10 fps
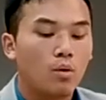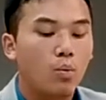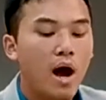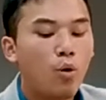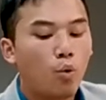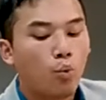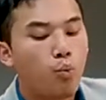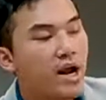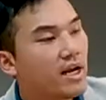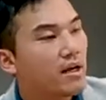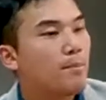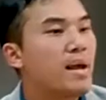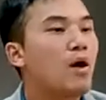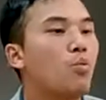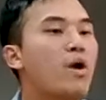Well,
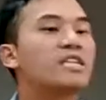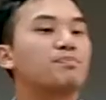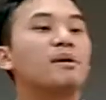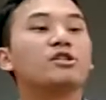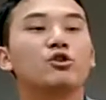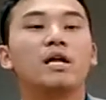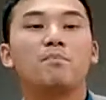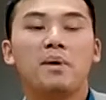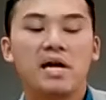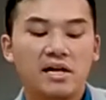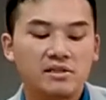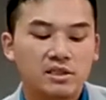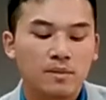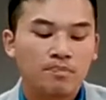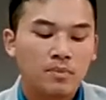being weak spiritually
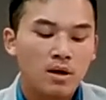means